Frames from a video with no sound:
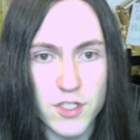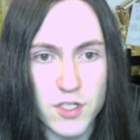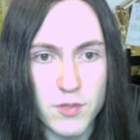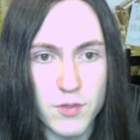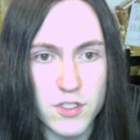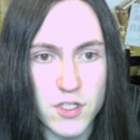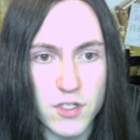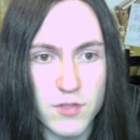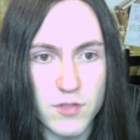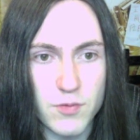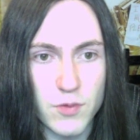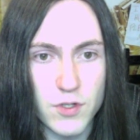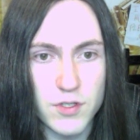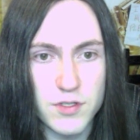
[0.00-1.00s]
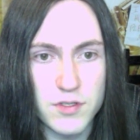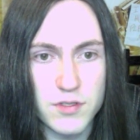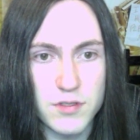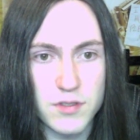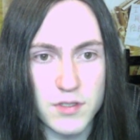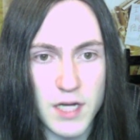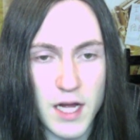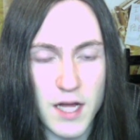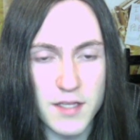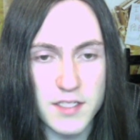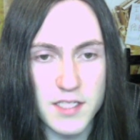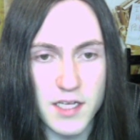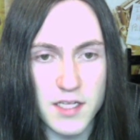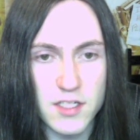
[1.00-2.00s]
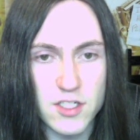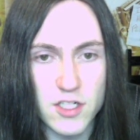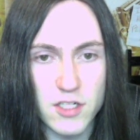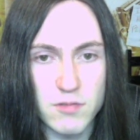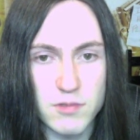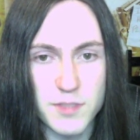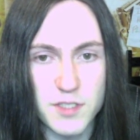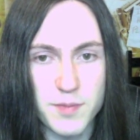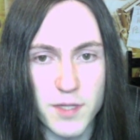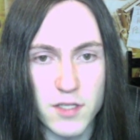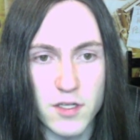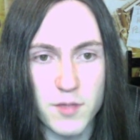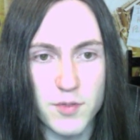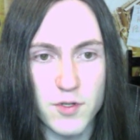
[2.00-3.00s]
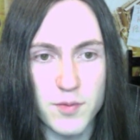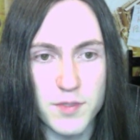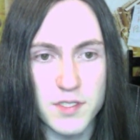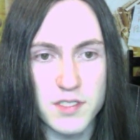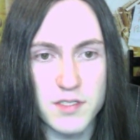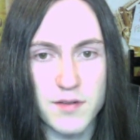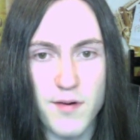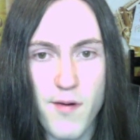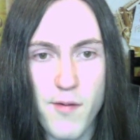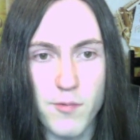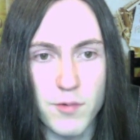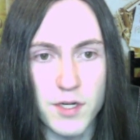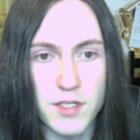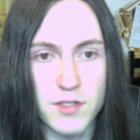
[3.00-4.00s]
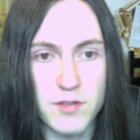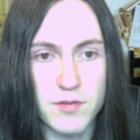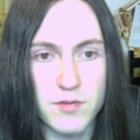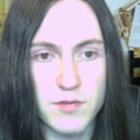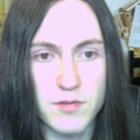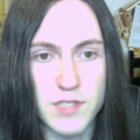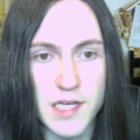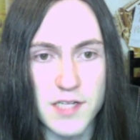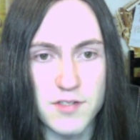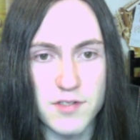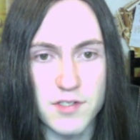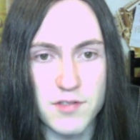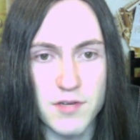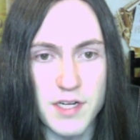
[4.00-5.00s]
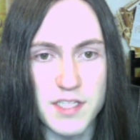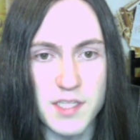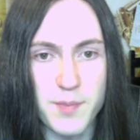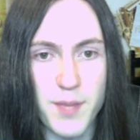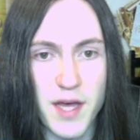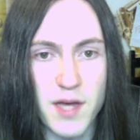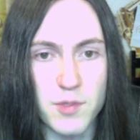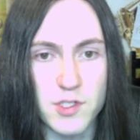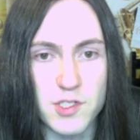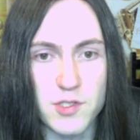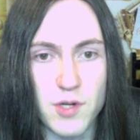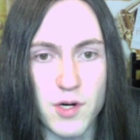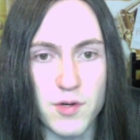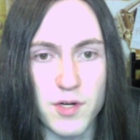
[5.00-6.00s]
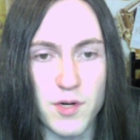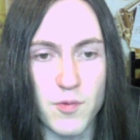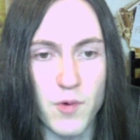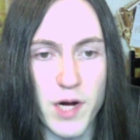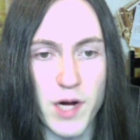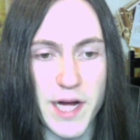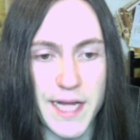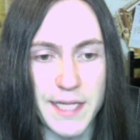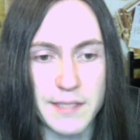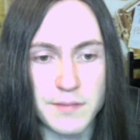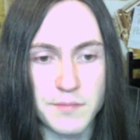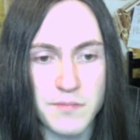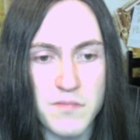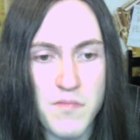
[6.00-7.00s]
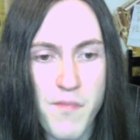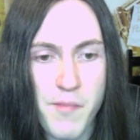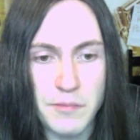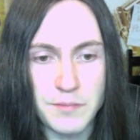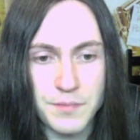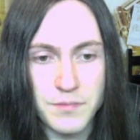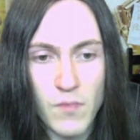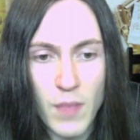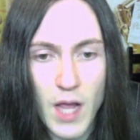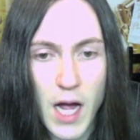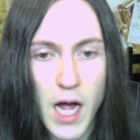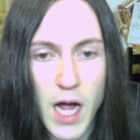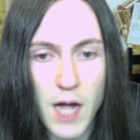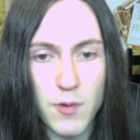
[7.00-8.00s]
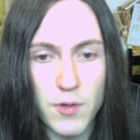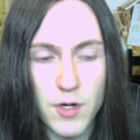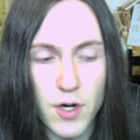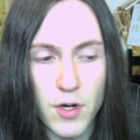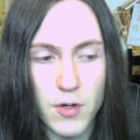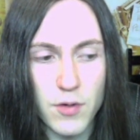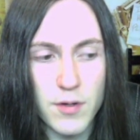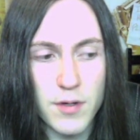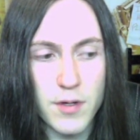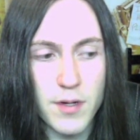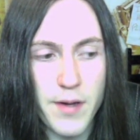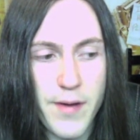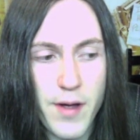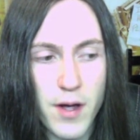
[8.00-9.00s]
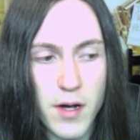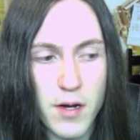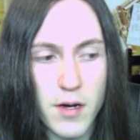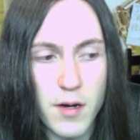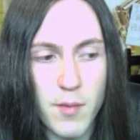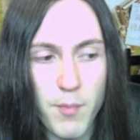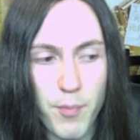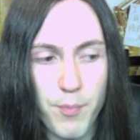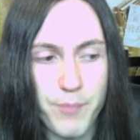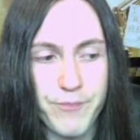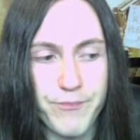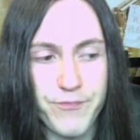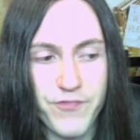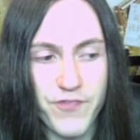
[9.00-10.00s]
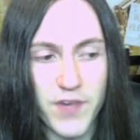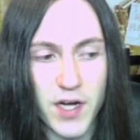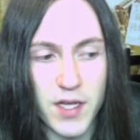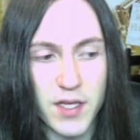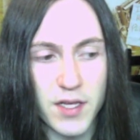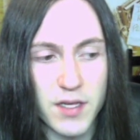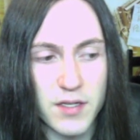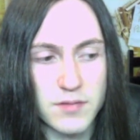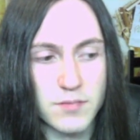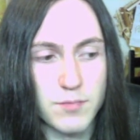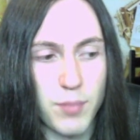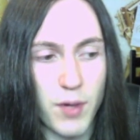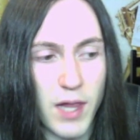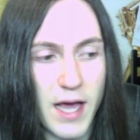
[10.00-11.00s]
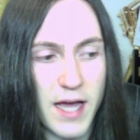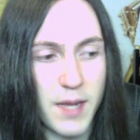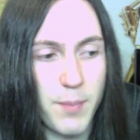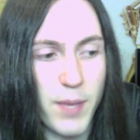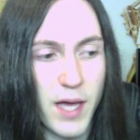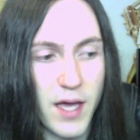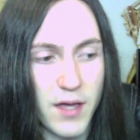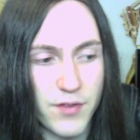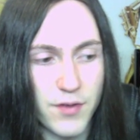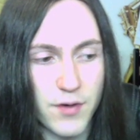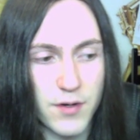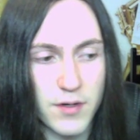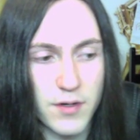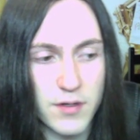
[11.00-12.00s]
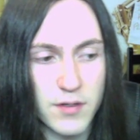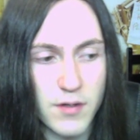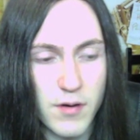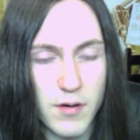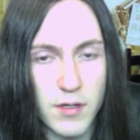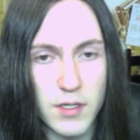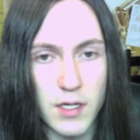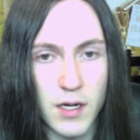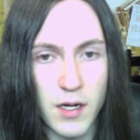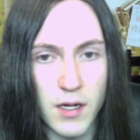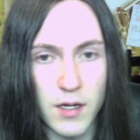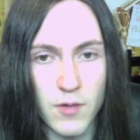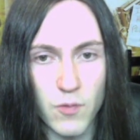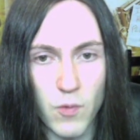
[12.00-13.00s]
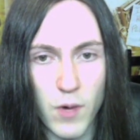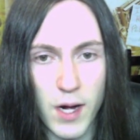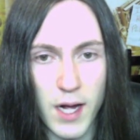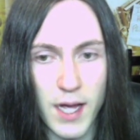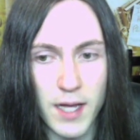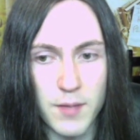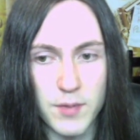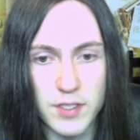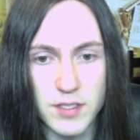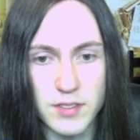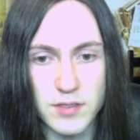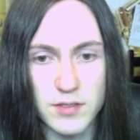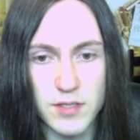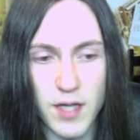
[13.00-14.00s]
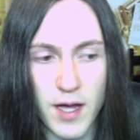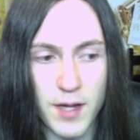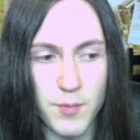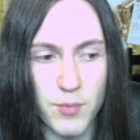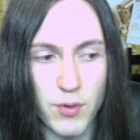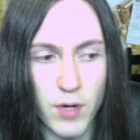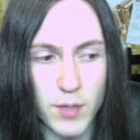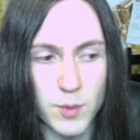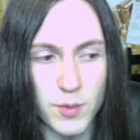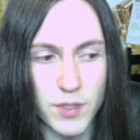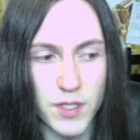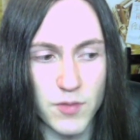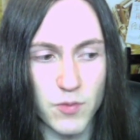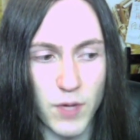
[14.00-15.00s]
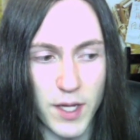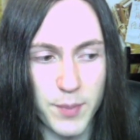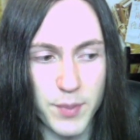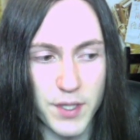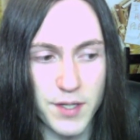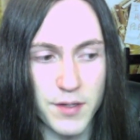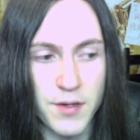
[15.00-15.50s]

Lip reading: would how the second chuck was misspelled on purpose? What dangerous, crazy pet would you own and why? I would own a fucking Black Panther. And why? Because I'd probably rape it.